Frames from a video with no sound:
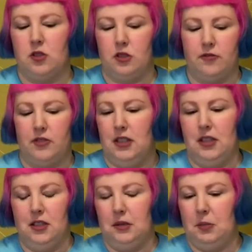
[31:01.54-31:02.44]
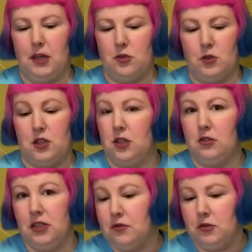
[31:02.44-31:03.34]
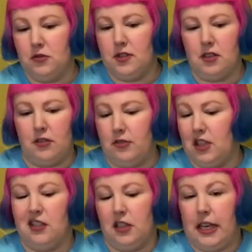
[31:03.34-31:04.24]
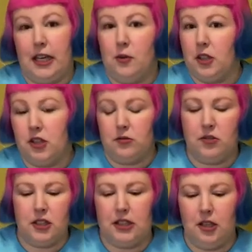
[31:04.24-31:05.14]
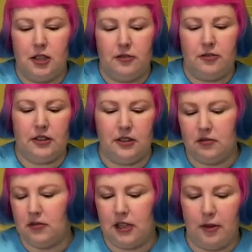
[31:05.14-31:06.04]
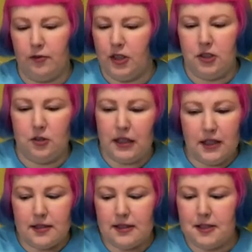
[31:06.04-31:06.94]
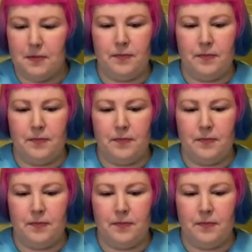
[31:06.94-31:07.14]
sort of puzzle skill levels. So I feel like anyone could really kind of have fun doing this.